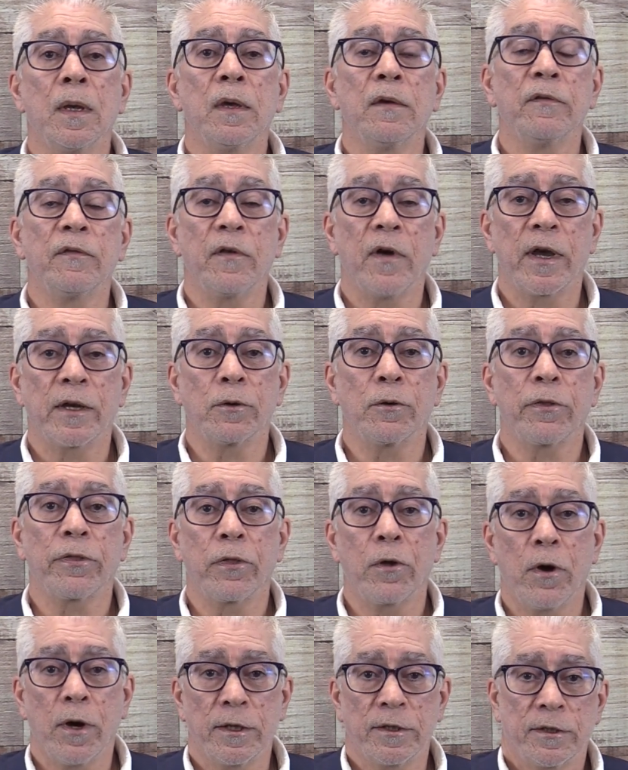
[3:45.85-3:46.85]
Final
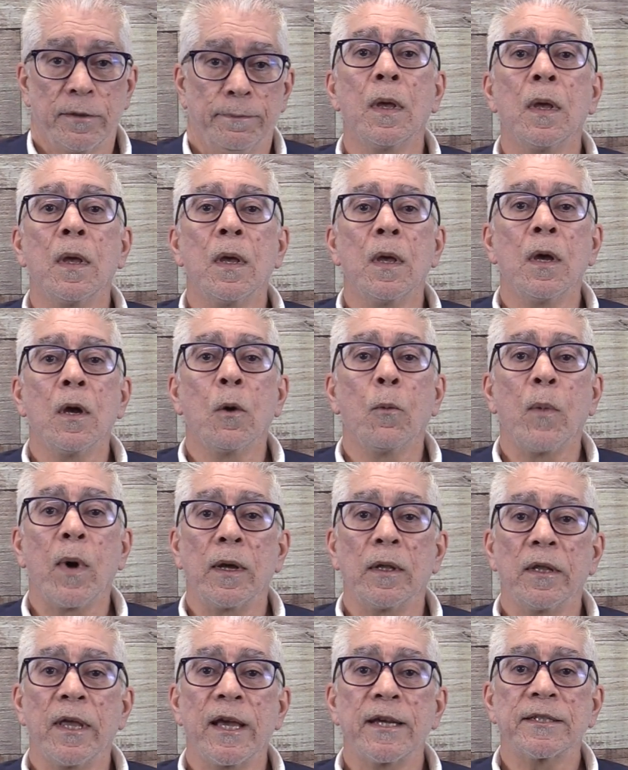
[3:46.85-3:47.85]
thoughts.
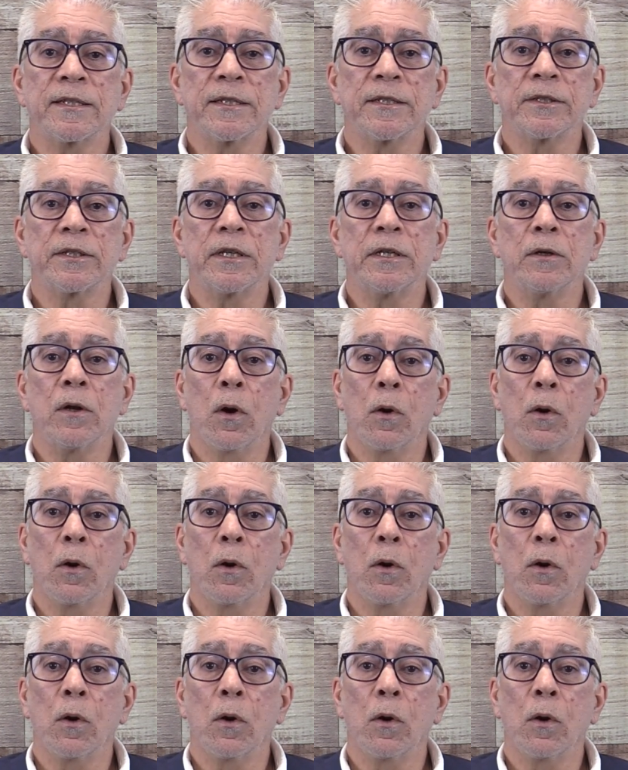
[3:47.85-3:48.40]
While licensing